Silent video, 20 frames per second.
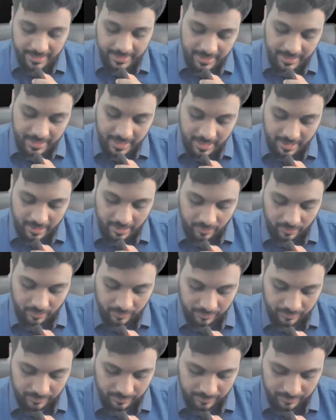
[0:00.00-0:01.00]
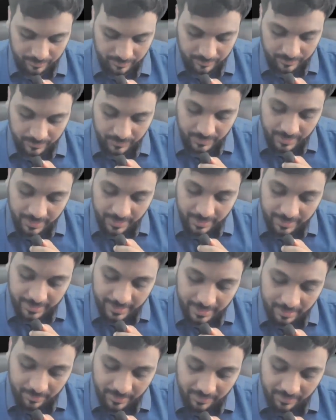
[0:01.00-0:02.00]
Now,
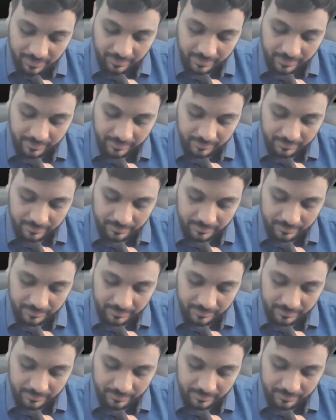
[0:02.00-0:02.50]
tell me everyone,